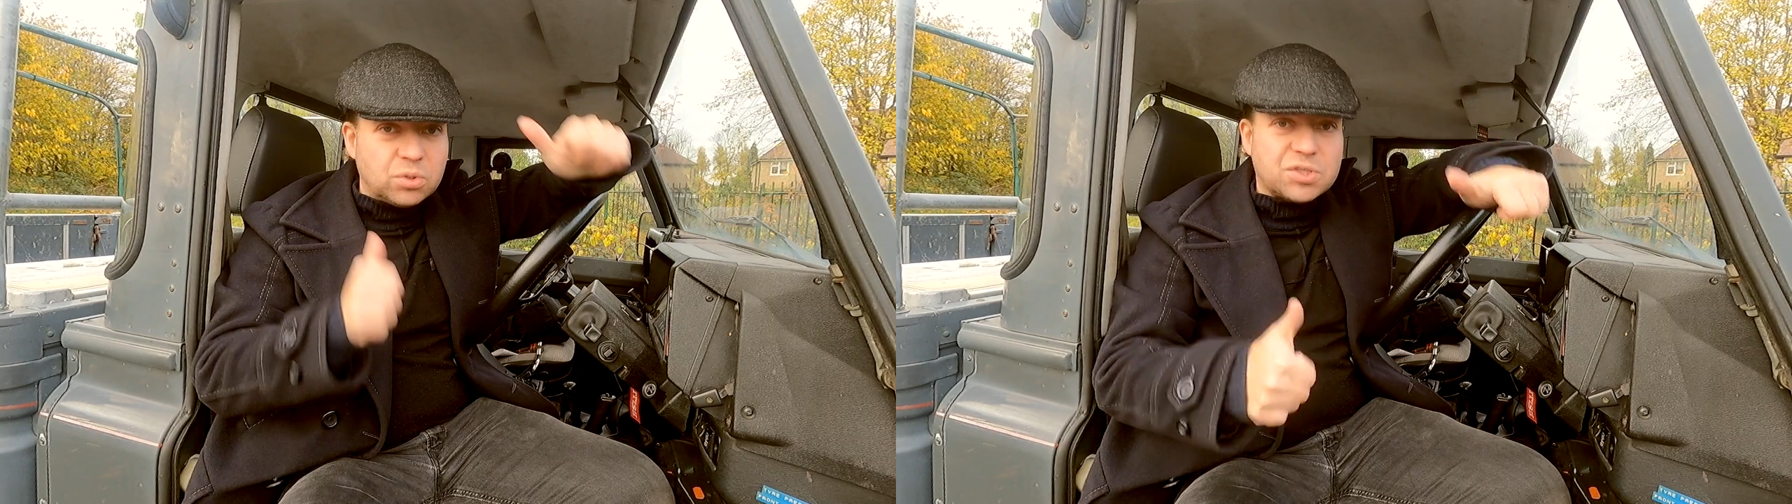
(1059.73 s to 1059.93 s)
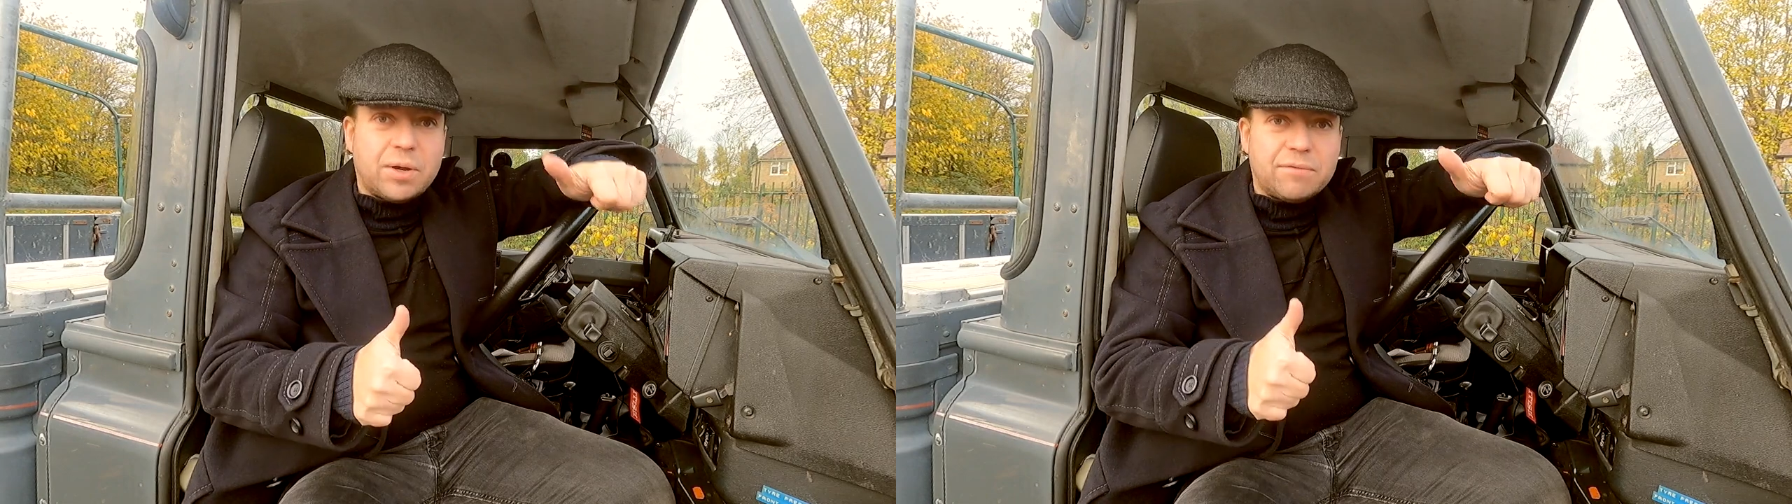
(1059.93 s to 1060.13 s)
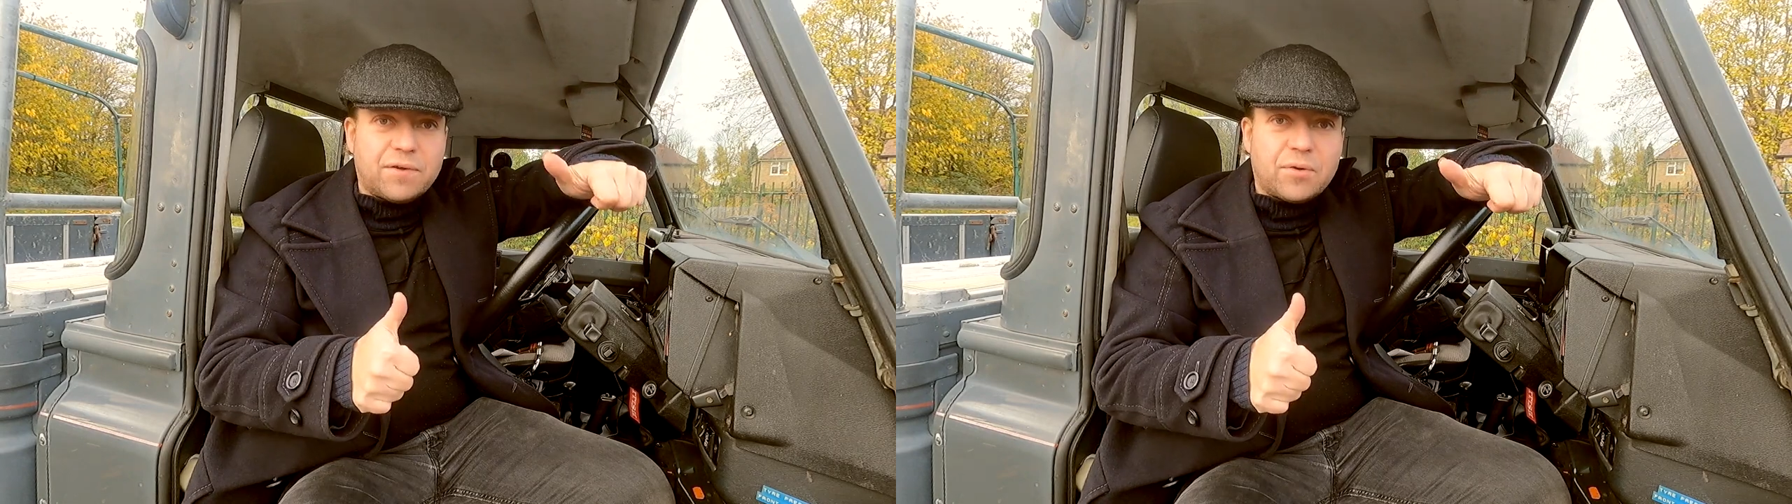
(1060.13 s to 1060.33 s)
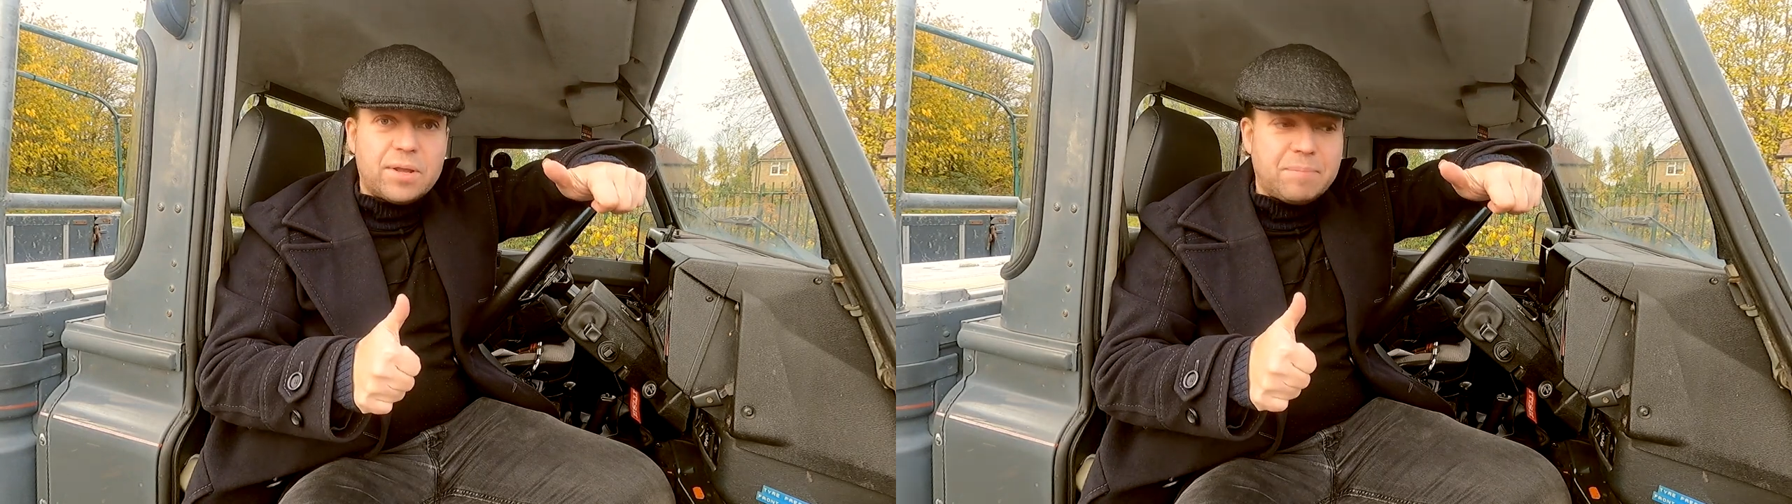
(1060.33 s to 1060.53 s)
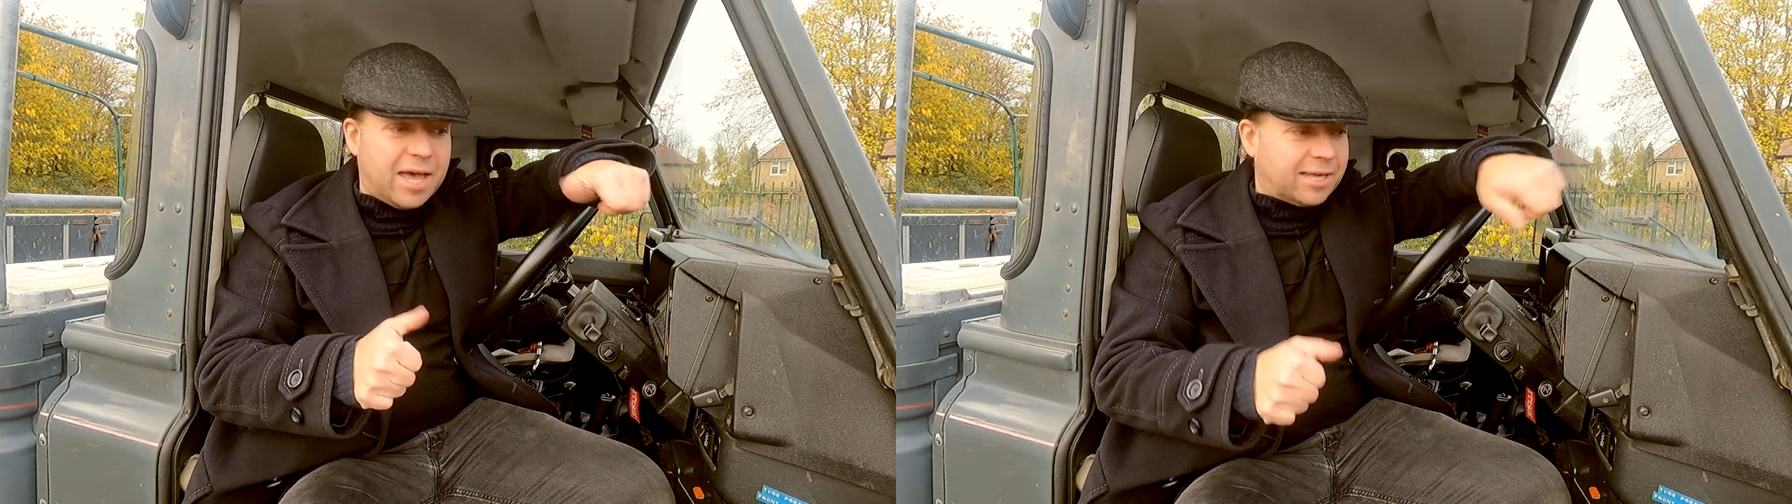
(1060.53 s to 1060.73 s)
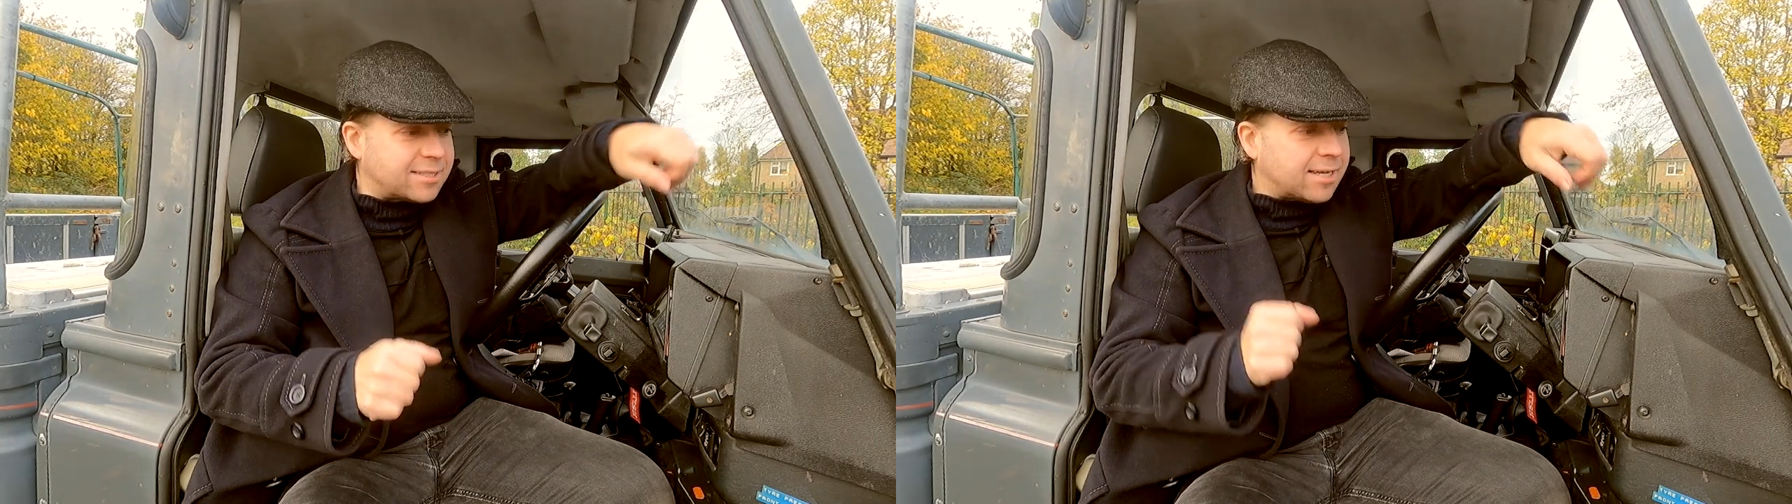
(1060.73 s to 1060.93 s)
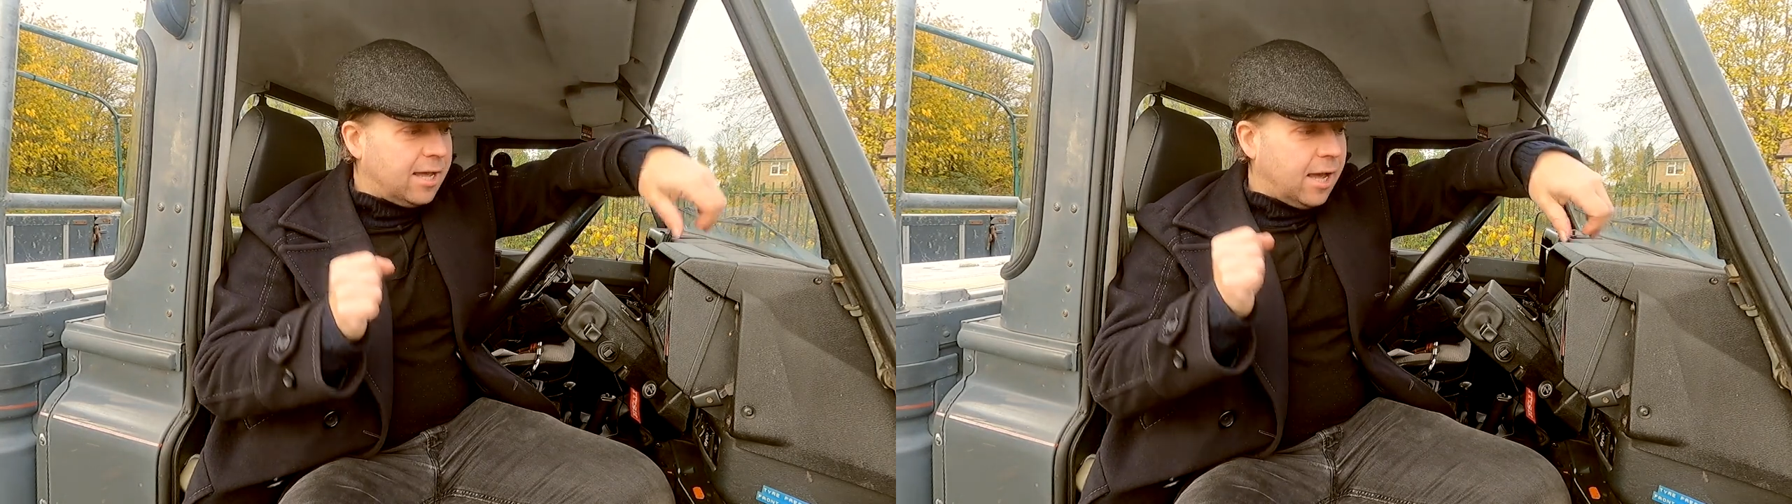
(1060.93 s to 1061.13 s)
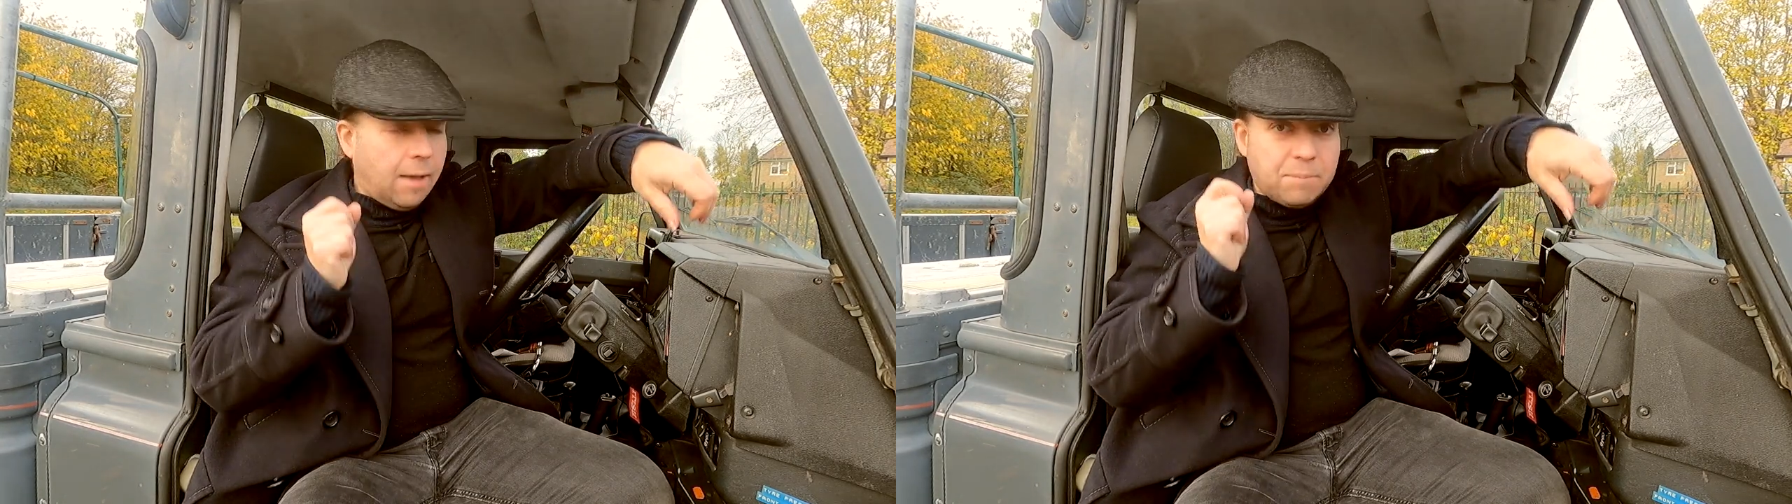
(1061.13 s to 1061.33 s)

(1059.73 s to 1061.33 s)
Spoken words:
We'll do our very best.